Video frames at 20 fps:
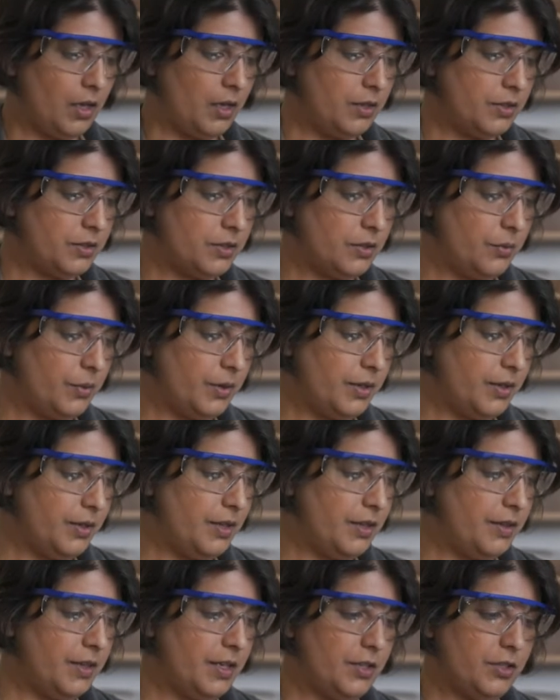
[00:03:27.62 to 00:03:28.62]
So one of
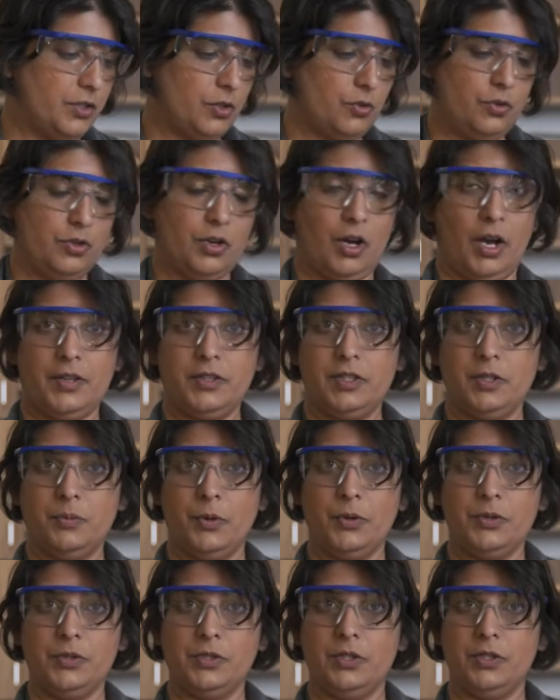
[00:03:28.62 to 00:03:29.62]
the things you're not
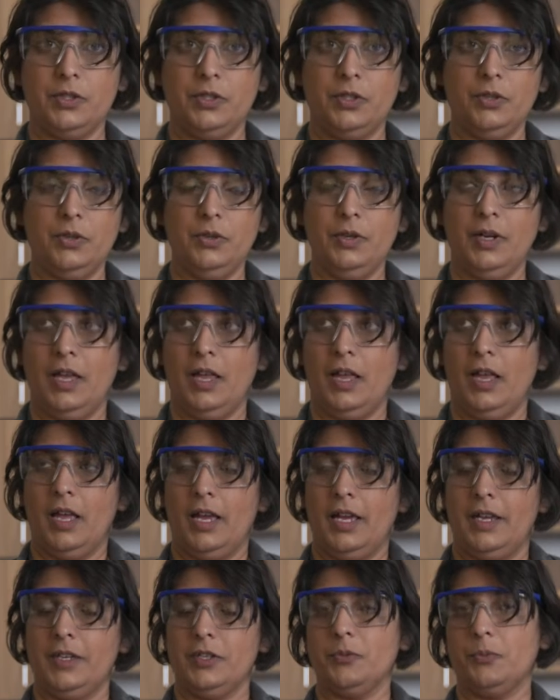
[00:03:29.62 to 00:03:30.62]
supposed to do
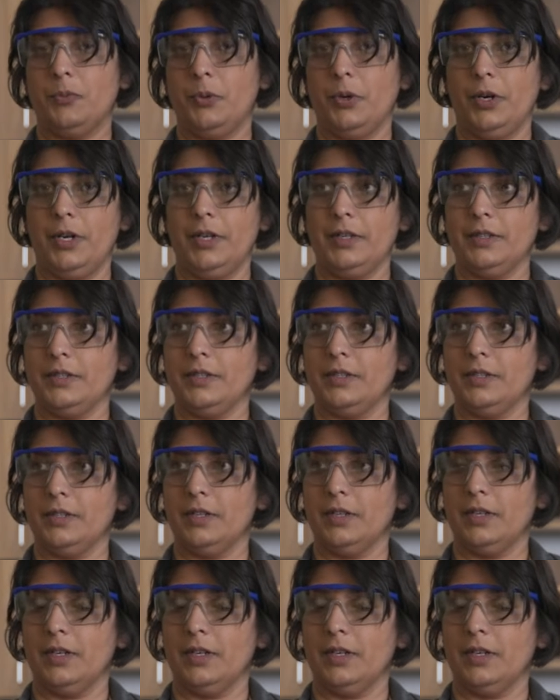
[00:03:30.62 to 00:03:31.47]
is put